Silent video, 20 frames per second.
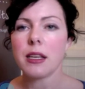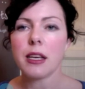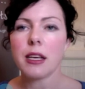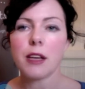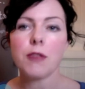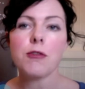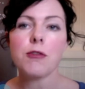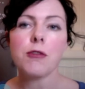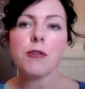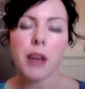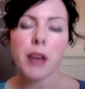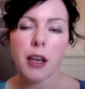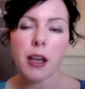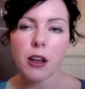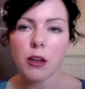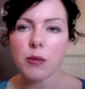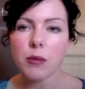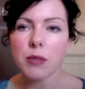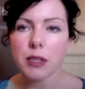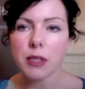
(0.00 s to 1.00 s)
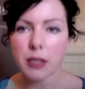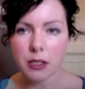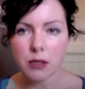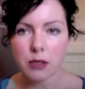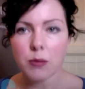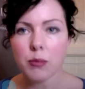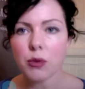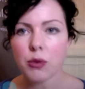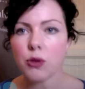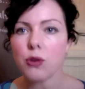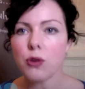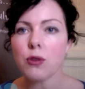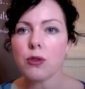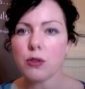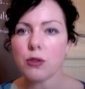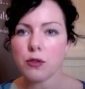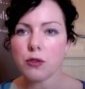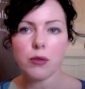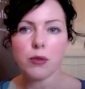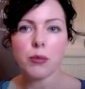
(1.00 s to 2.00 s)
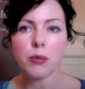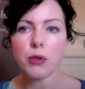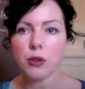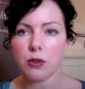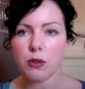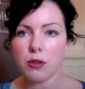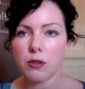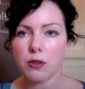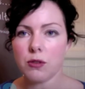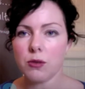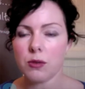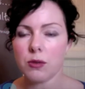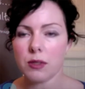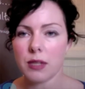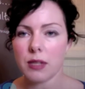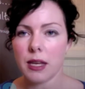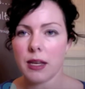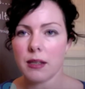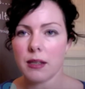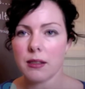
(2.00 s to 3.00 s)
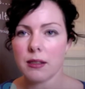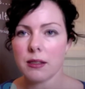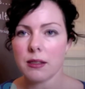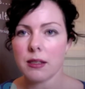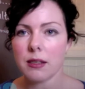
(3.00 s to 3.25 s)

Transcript: enveloped in this beautiful, beautiful scent.